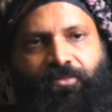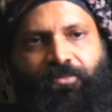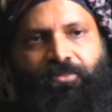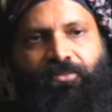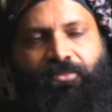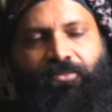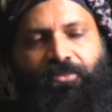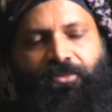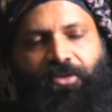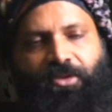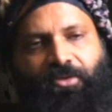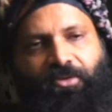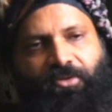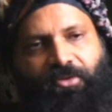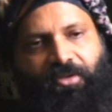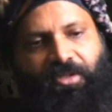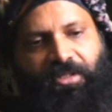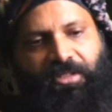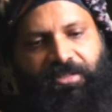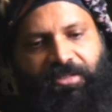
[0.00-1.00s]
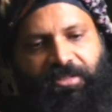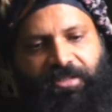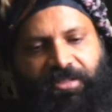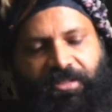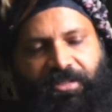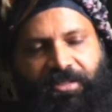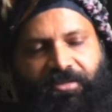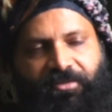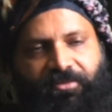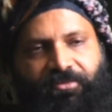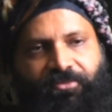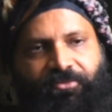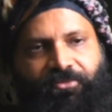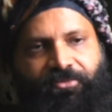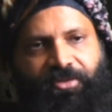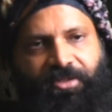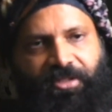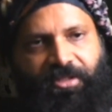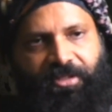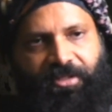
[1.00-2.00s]
our girls can
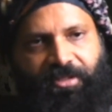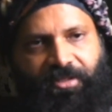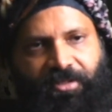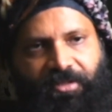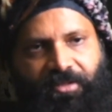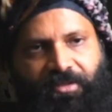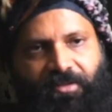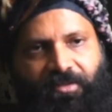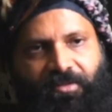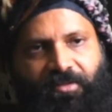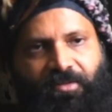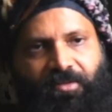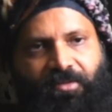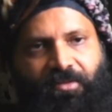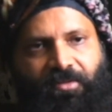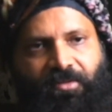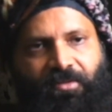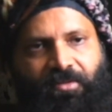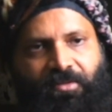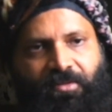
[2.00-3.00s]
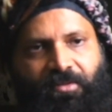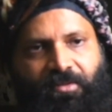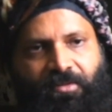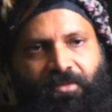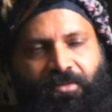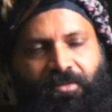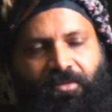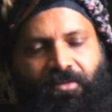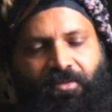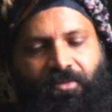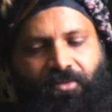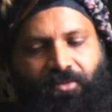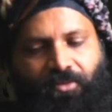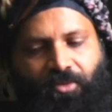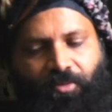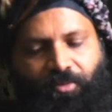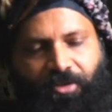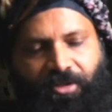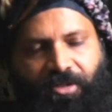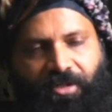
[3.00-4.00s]
freely roam
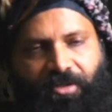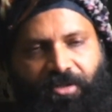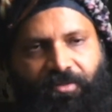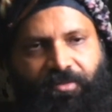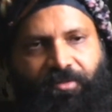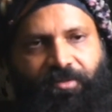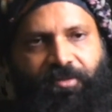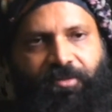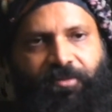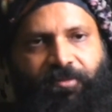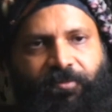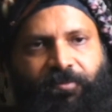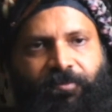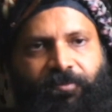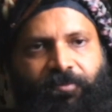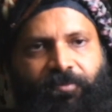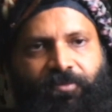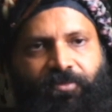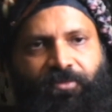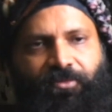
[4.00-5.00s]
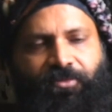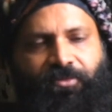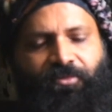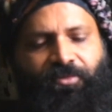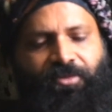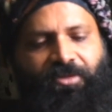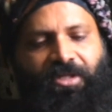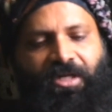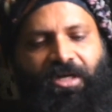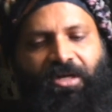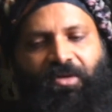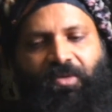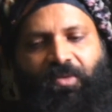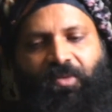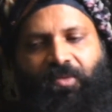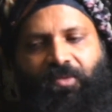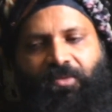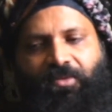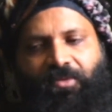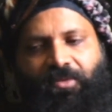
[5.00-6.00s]
around without
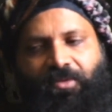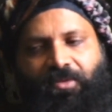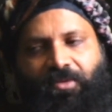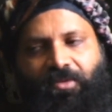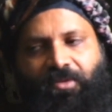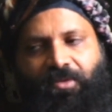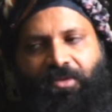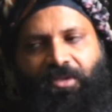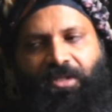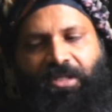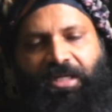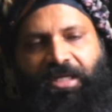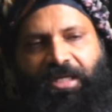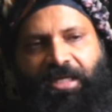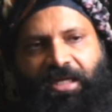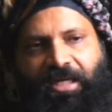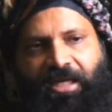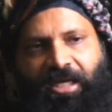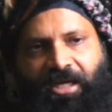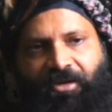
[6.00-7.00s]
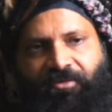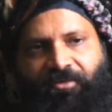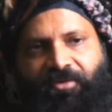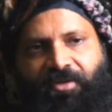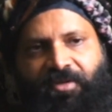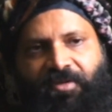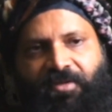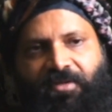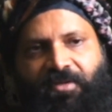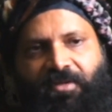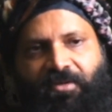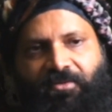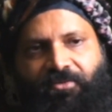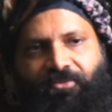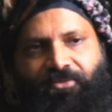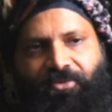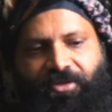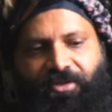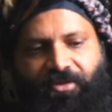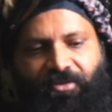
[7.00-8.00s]
having
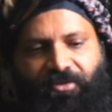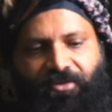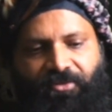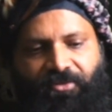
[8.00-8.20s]
fear of